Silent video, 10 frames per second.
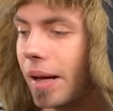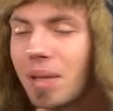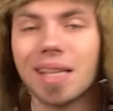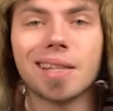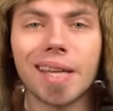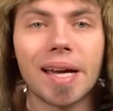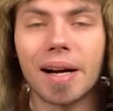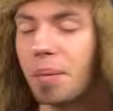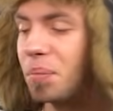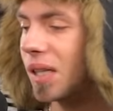mean, their
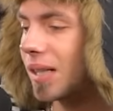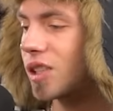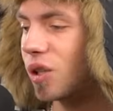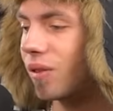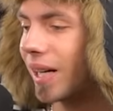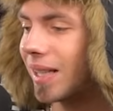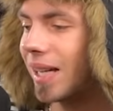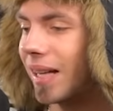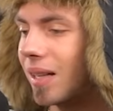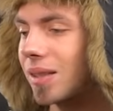appearance of red
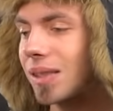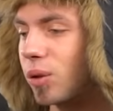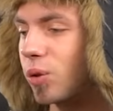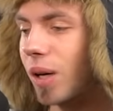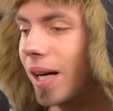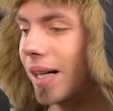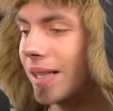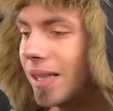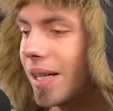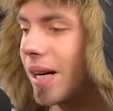candles. So
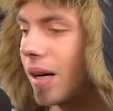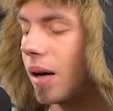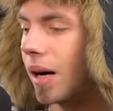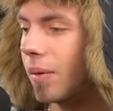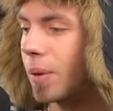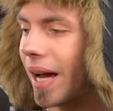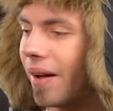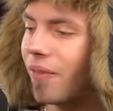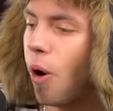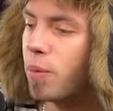here we
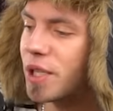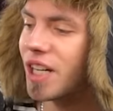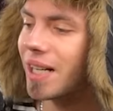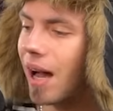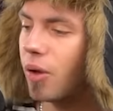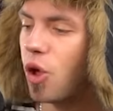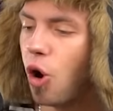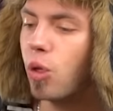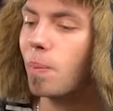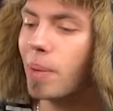have option down
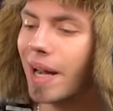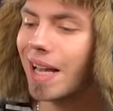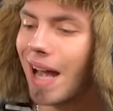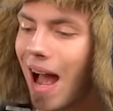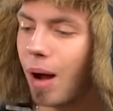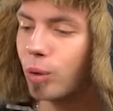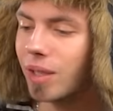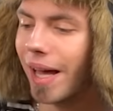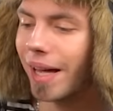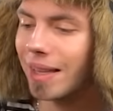on
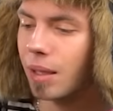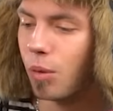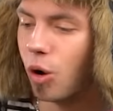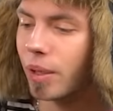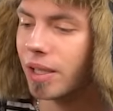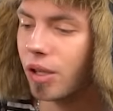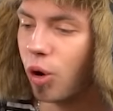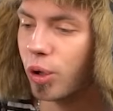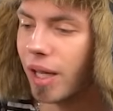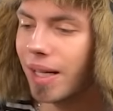breakout at the moment.
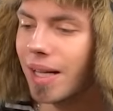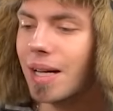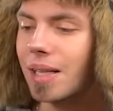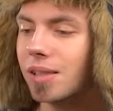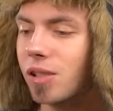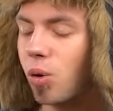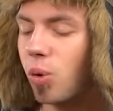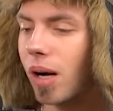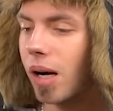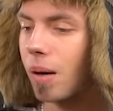Okay,
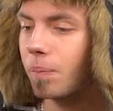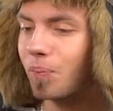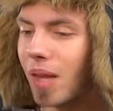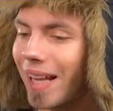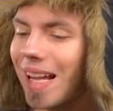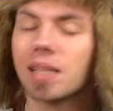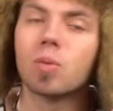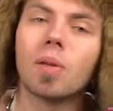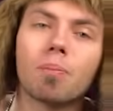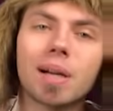so another
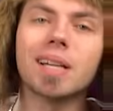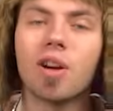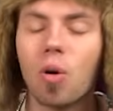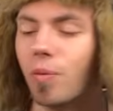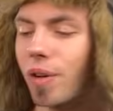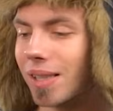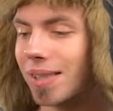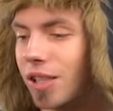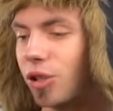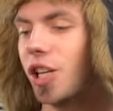one pretty obvious
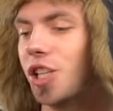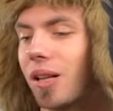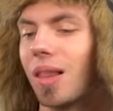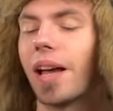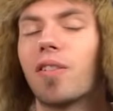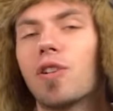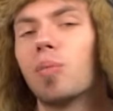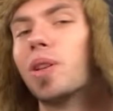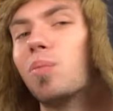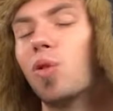situation, like
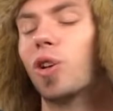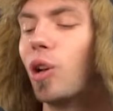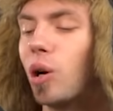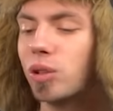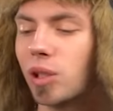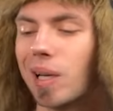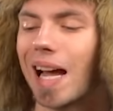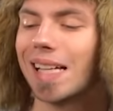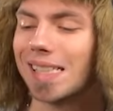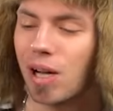from the book, you know. So
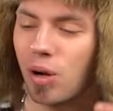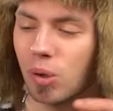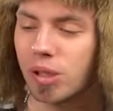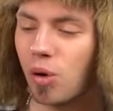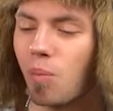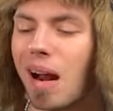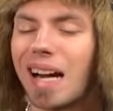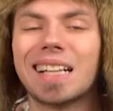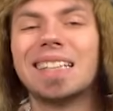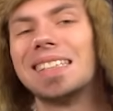guys, also
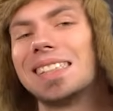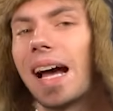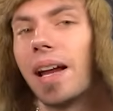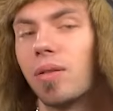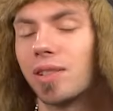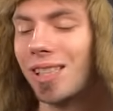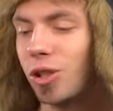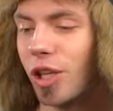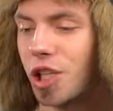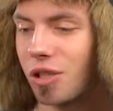mark these kind of
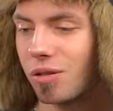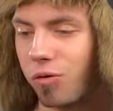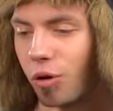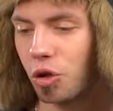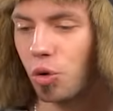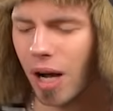situations for you